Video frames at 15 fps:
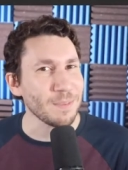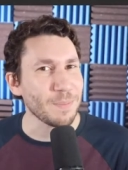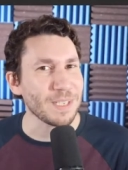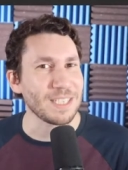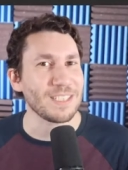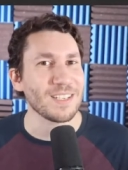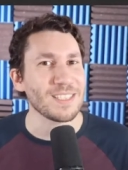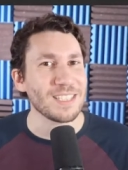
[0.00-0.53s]
but he
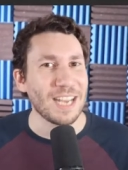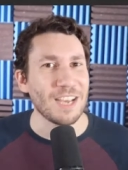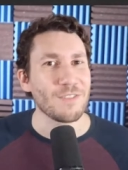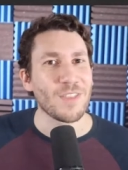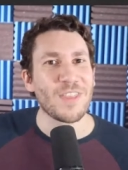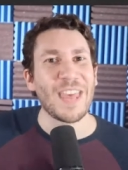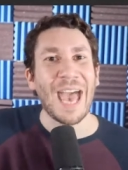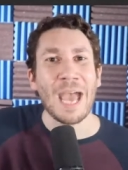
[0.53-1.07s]
doesn't
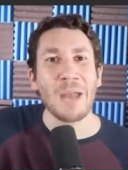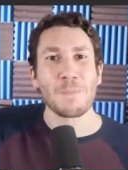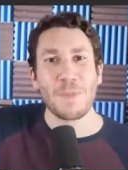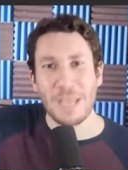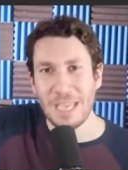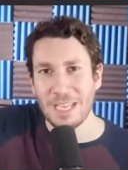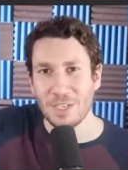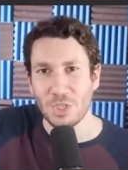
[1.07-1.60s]
have that
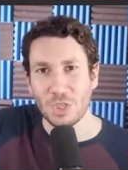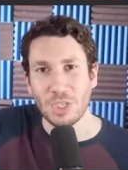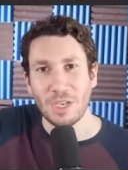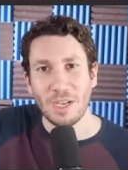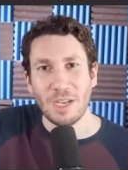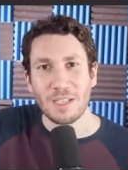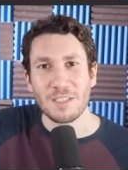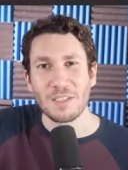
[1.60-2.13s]
pitch
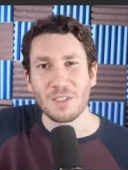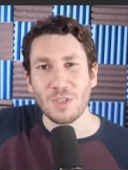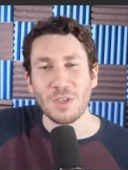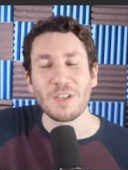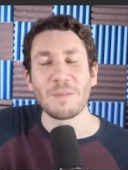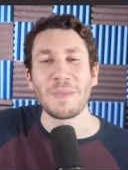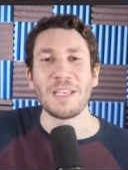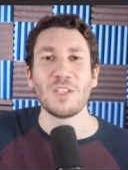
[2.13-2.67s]
to turn
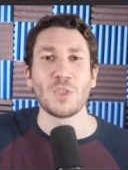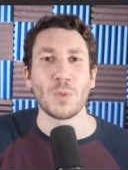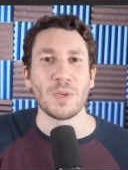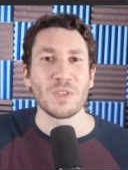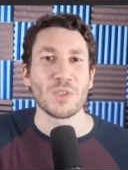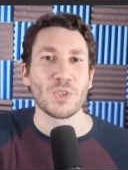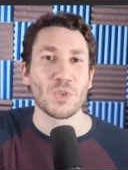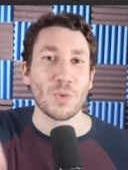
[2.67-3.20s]
him into a
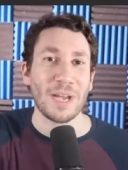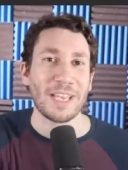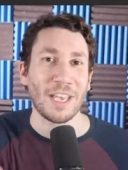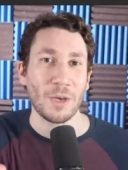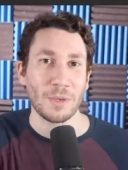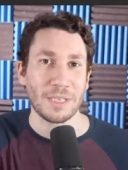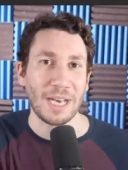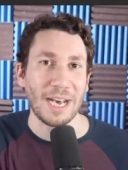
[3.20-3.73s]

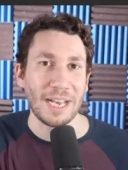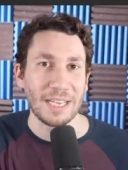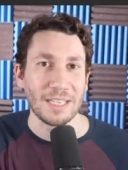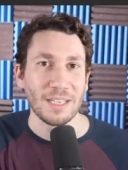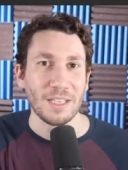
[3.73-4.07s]
strikeout guy.